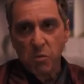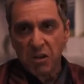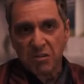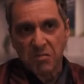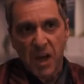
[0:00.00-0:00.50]

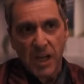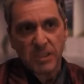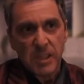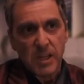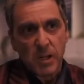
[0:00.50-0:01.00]
It was
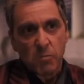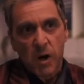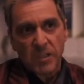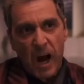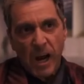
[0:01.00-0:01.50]
not
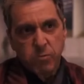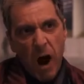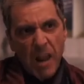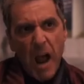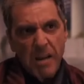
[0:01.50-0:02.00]
what
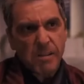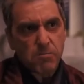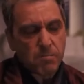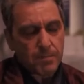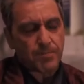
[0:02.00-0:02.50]
I
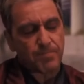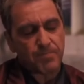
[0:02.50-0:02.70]
wanted!